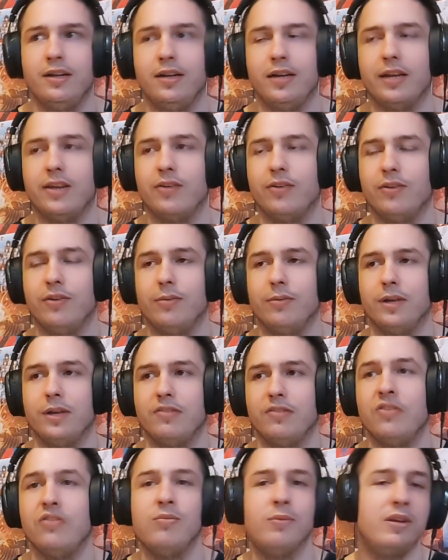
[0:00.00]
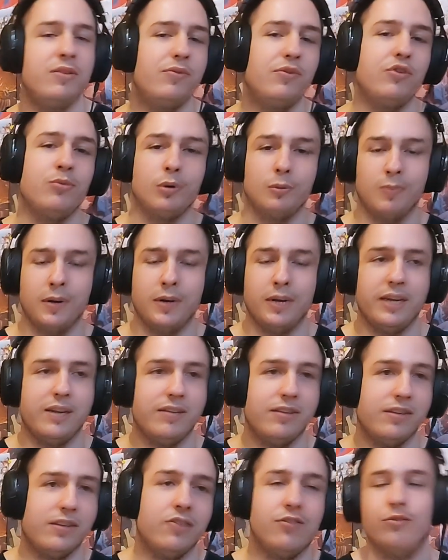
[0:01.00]
Like, you know, I've seen so many YouTuber play
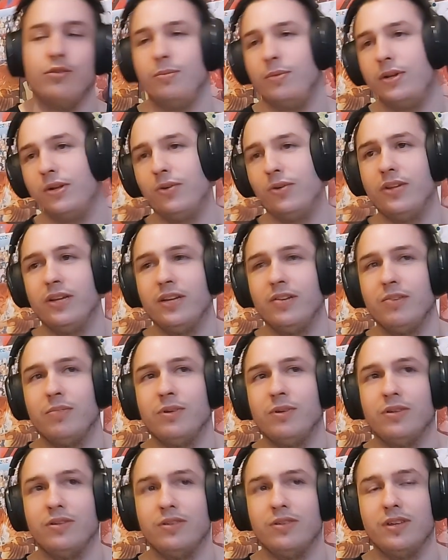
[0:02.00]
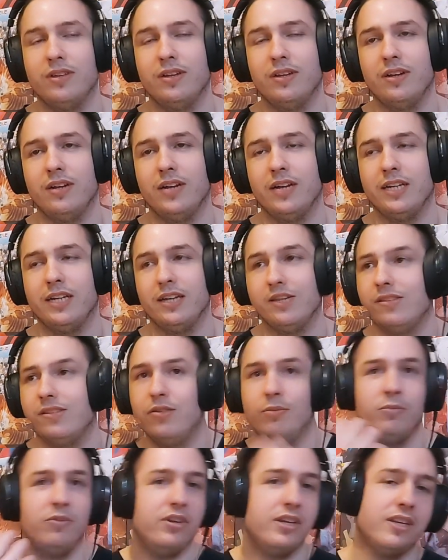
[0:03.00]
it and stream and all that, but like outside
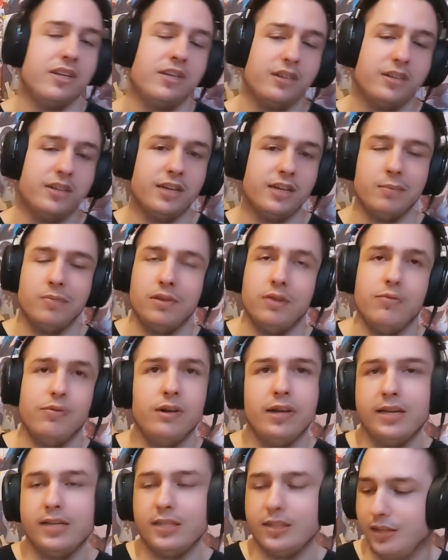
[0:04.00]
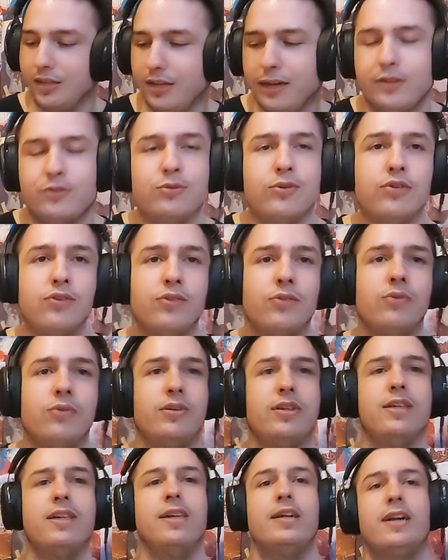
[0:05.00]
of music in game, never like actual
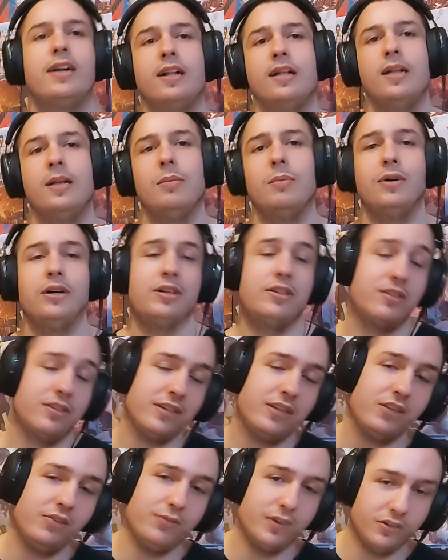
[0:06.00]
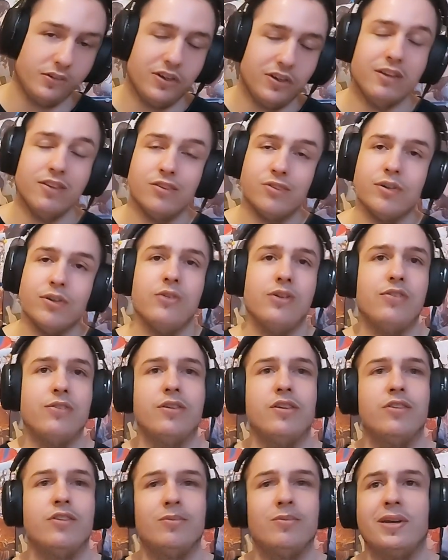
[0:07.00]
song. But it's really chance, so it's
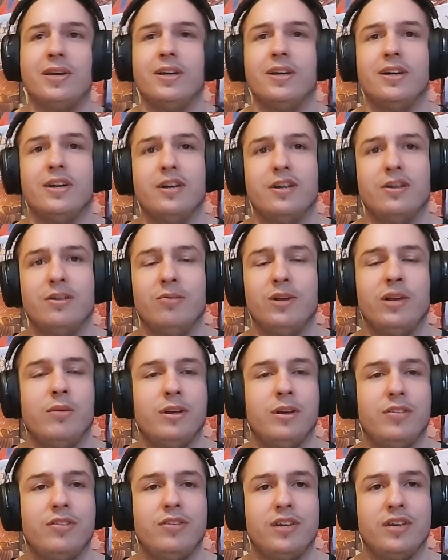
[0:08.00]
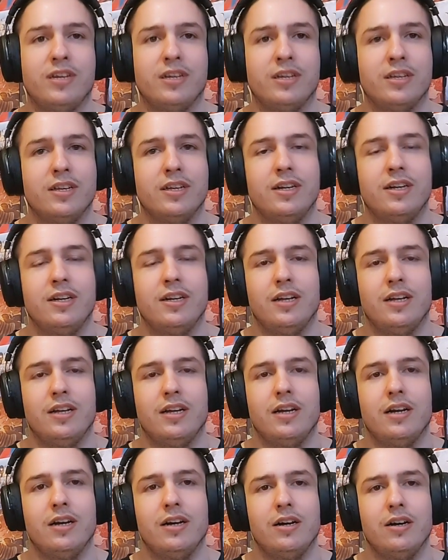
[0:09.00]
going to be uh, really amazing.
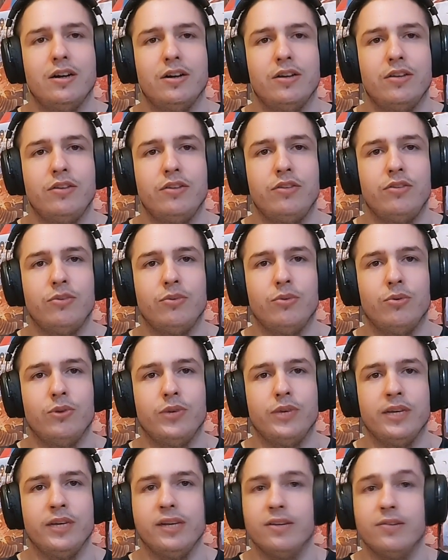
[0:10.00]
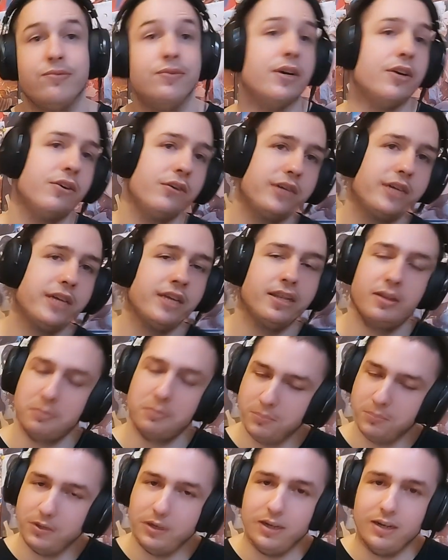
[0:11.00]
Uh, so yeah, fire again.
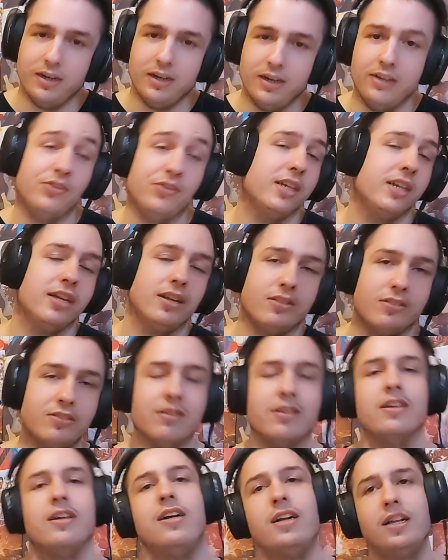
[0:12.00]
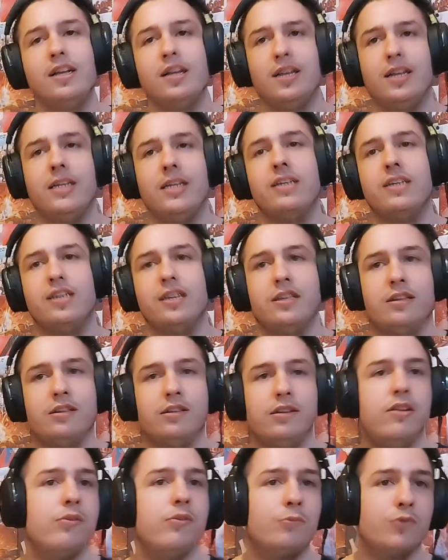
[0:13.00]
Let's check it out. Link in
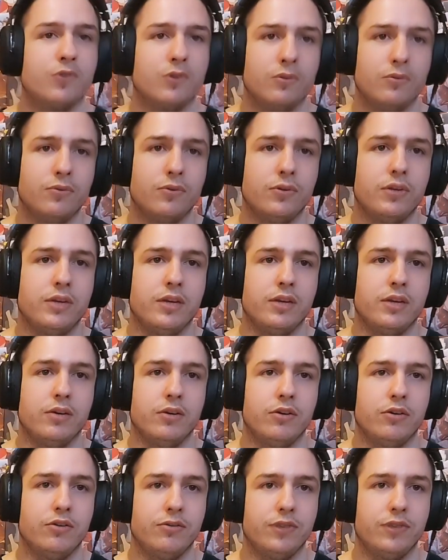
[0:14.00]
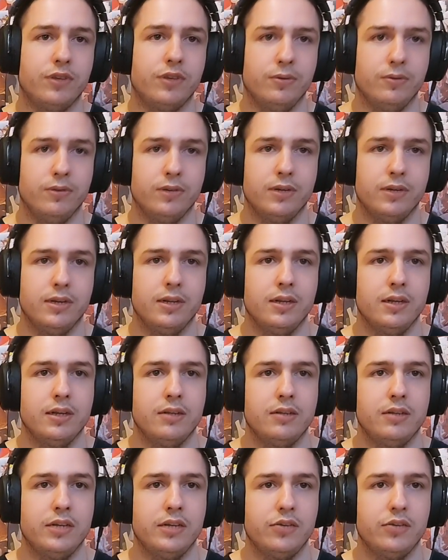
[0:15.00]
the description for the original video,
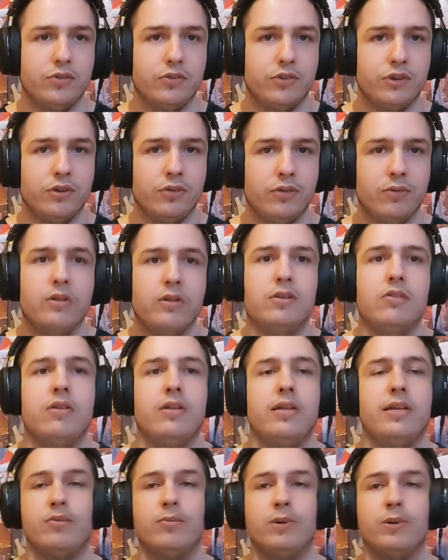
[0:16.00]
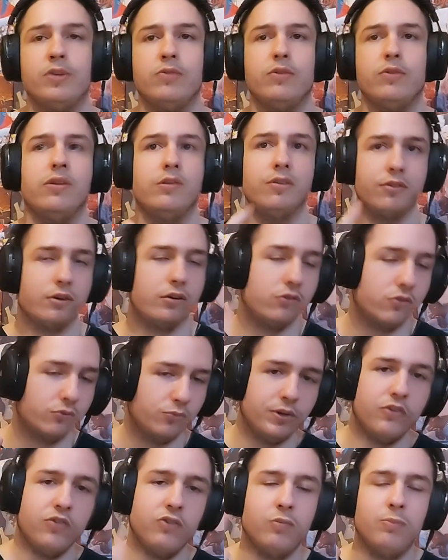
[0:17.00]
the link to our channel, the link to my Twitter, Discord,
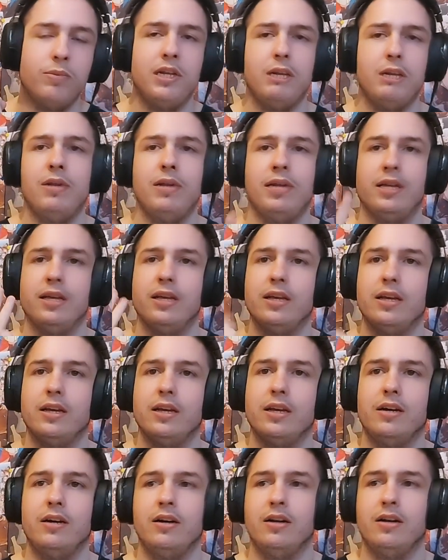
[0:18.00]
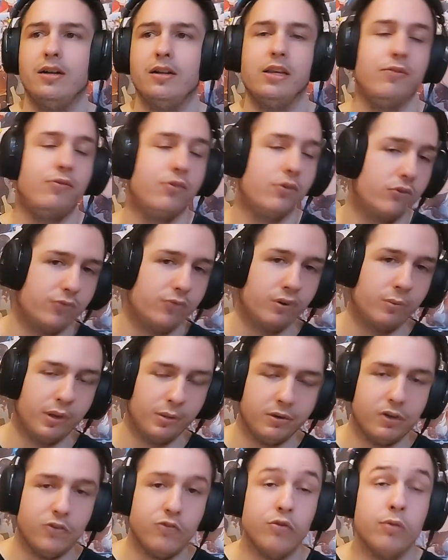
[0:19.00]
Twitch, Bilibili, uh, if you want to follow
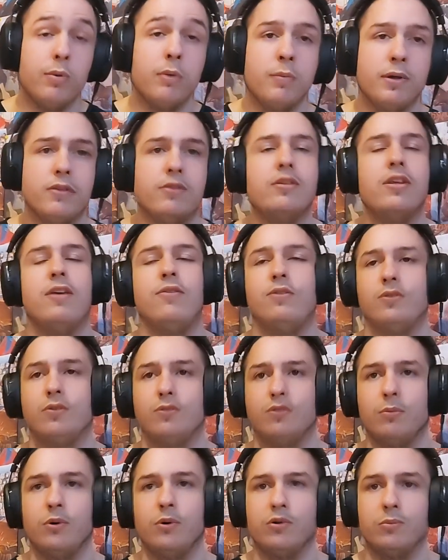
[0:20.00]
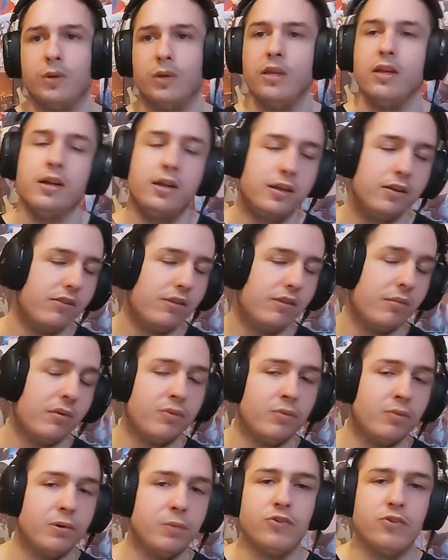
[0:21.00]
me, my stream elements, if you want to support me, same
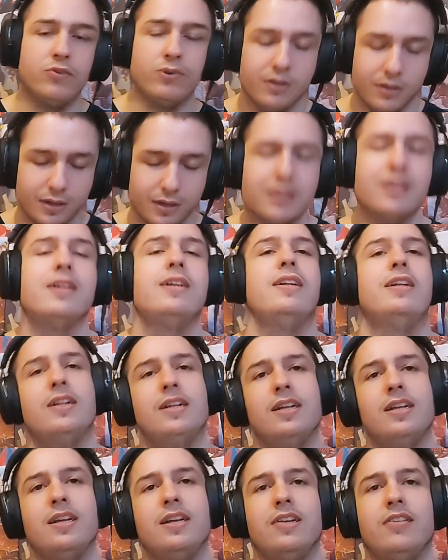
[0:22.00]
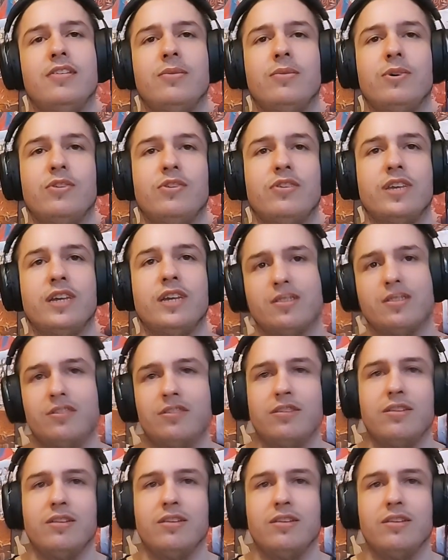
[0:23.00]
as my Patreon. Let's see what she's got.